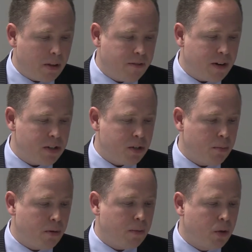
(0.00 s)
by the French
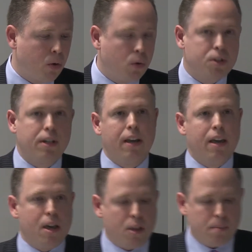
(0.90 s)
Supreme Court.
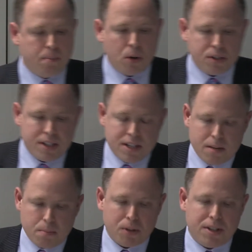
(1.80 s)
The
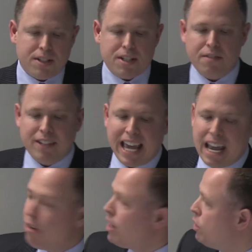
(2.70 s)
positive
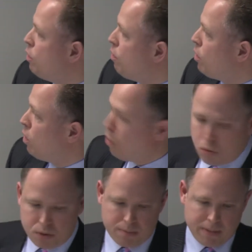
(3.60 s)
character of the
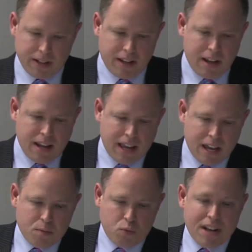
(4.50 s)
clause
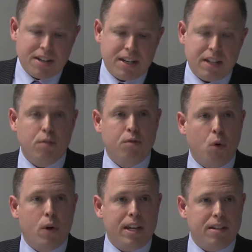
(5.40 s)
rendered it
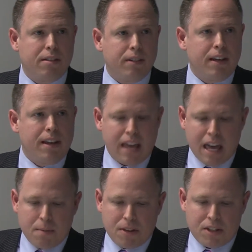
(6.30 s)
void.
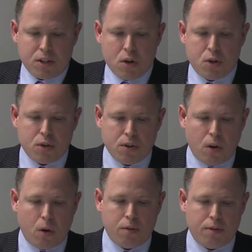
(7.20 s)
Now, this
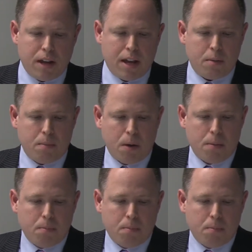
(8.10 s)
notion of a